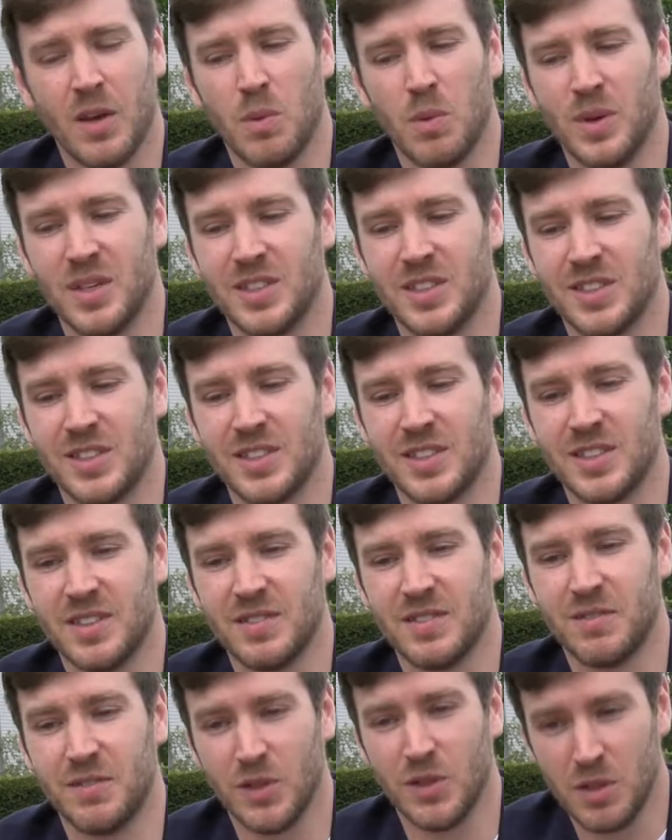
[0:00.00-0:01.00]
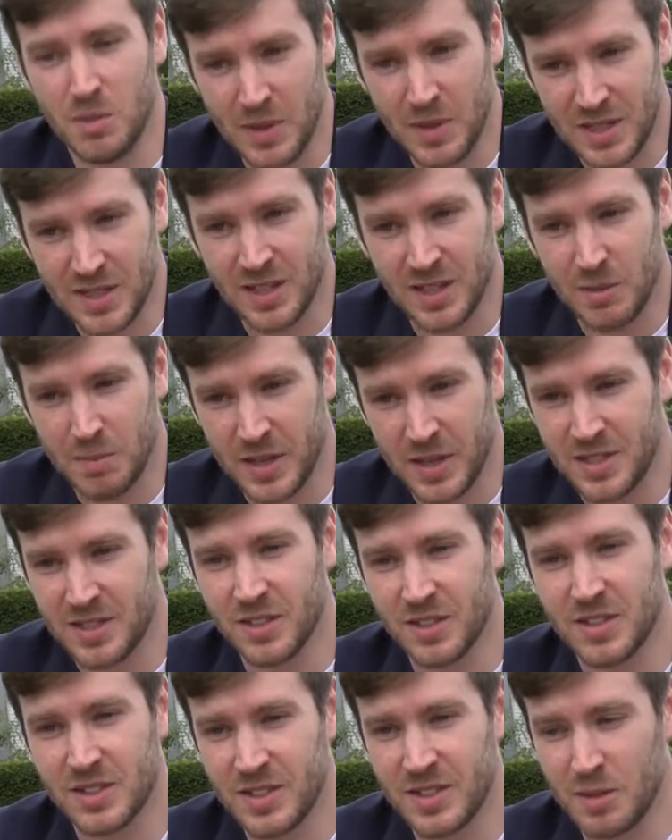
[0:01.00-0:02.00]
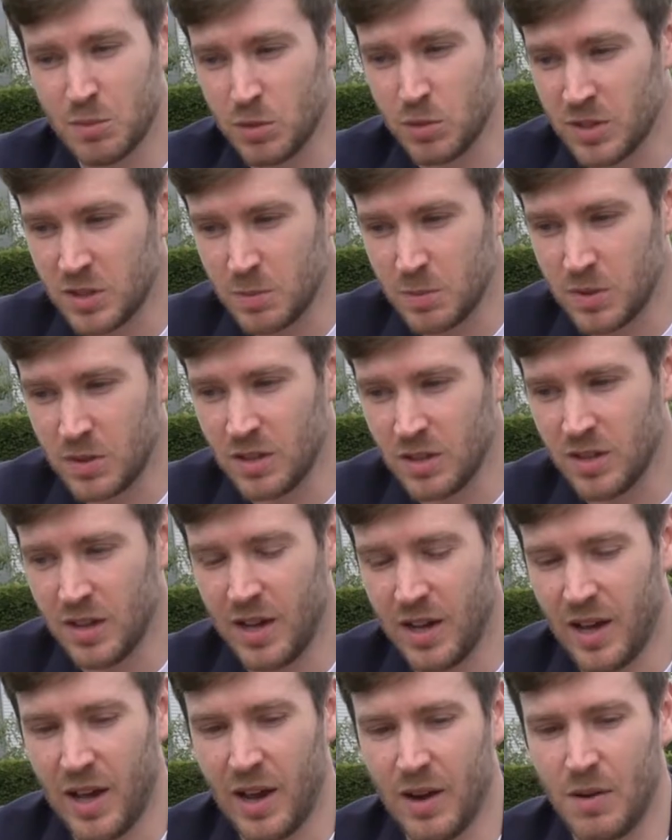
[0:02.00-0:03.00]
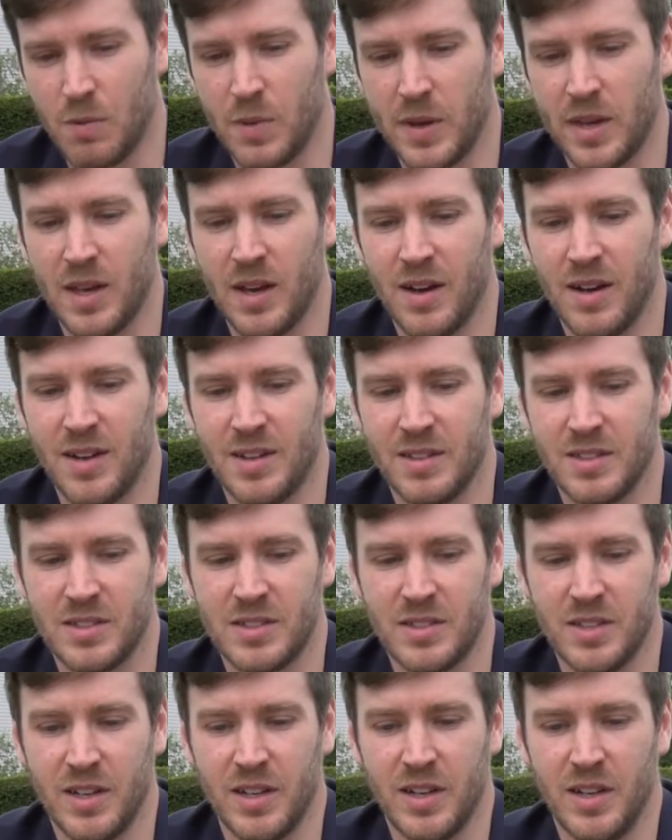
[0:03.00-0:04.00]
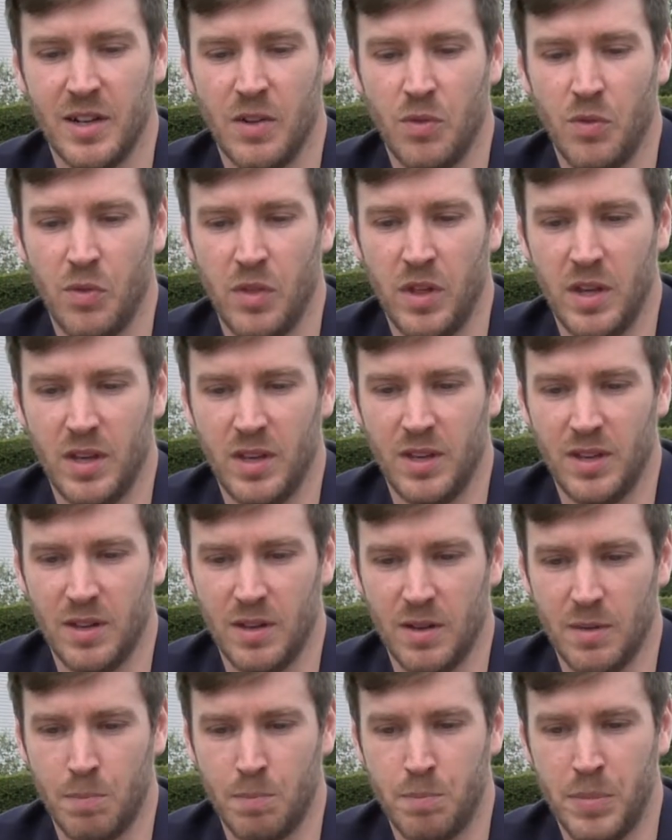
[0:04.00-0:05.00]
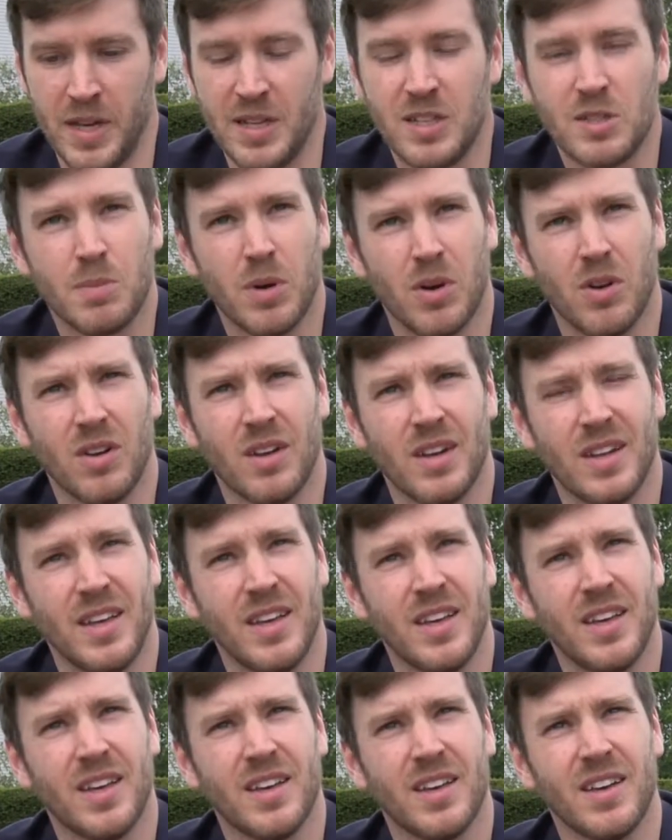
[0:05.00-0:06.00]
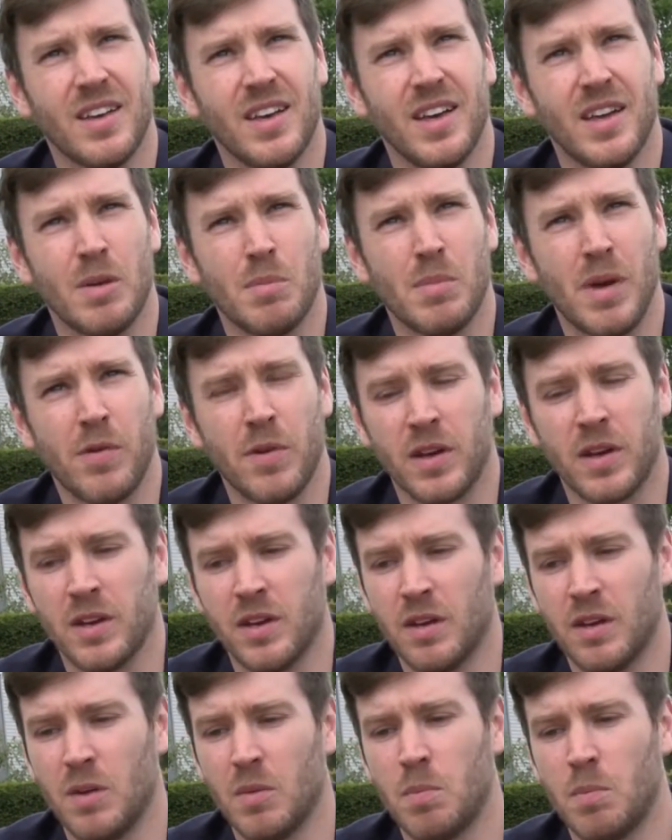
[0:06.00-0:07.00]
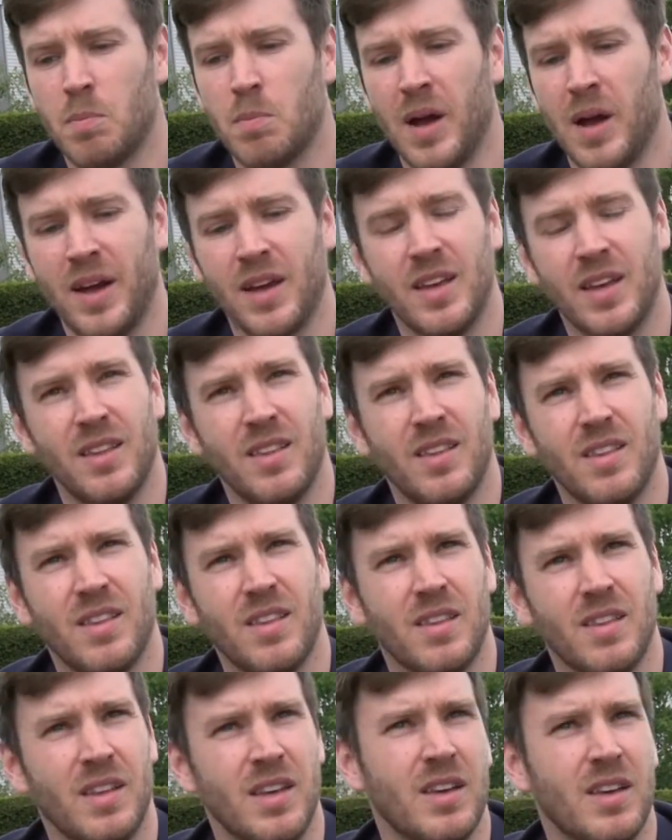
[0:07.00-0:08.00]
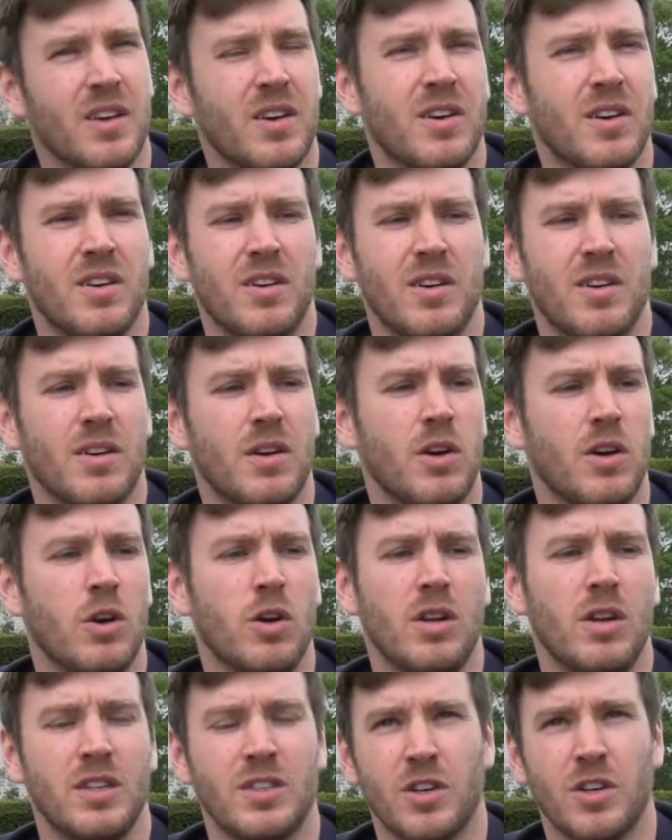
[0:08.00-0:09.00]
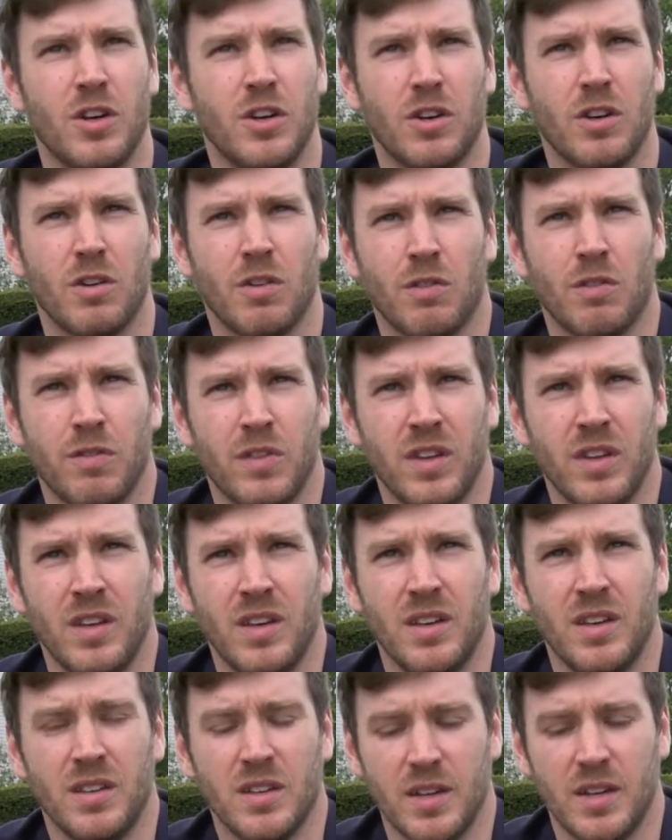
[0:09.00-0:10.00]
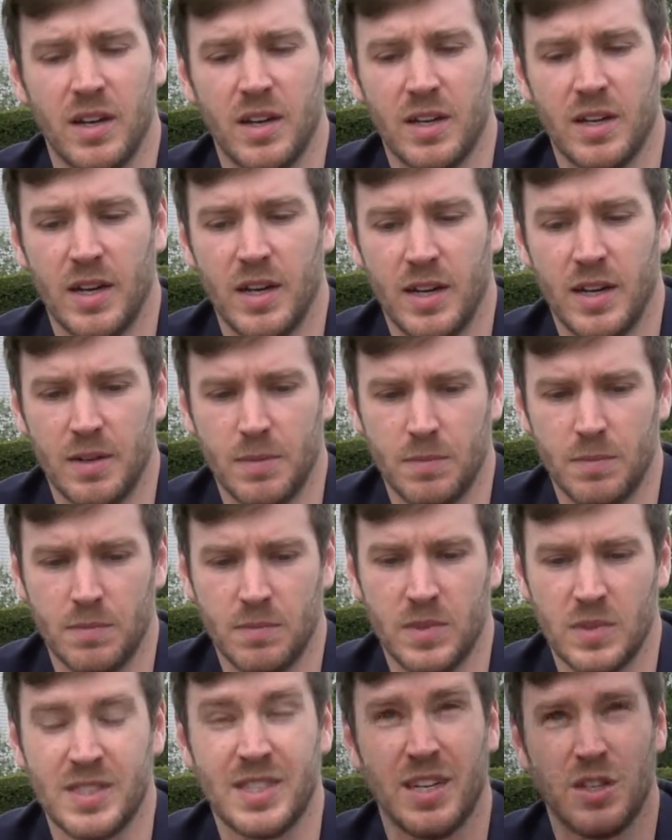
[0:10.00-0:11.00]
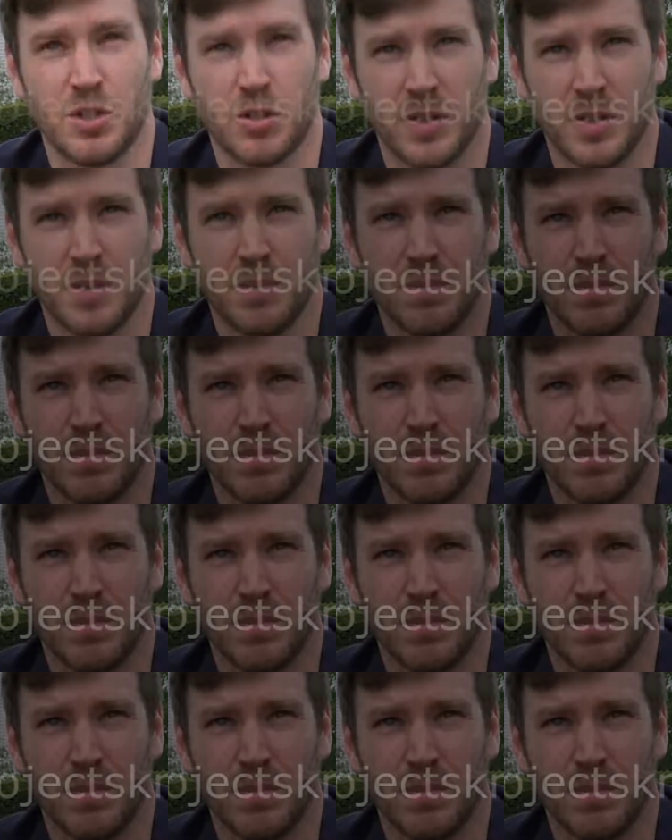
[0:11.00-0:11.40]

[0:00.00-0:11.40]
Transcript: which is fundamentally based on the same principle and regards the baseball league in America back in the early turn of the century.